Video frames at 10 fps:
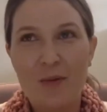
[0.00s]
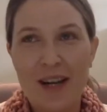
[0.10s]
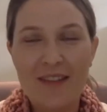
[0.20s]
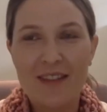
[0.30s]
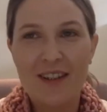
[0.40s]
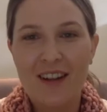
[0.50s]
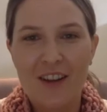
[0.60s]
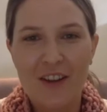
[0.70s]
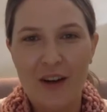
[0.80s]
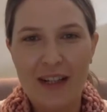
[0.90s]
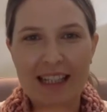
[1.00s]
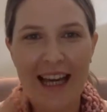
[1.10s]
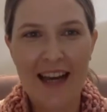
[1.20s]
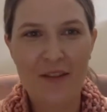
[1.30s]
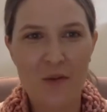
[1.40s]
even though I didn't
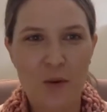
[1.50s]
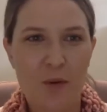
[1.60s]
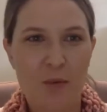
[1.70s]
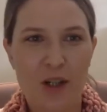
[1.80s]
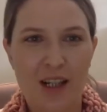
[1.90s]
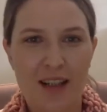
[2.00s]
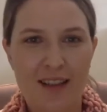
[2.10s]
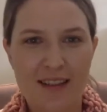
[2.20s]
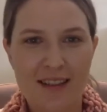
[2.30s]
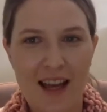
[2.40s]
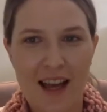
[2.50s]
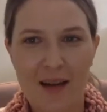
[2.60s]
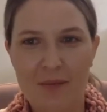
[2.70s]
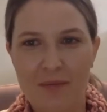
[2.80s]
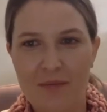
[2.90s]
have all the products
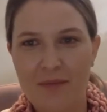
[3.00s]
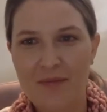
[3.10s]
um,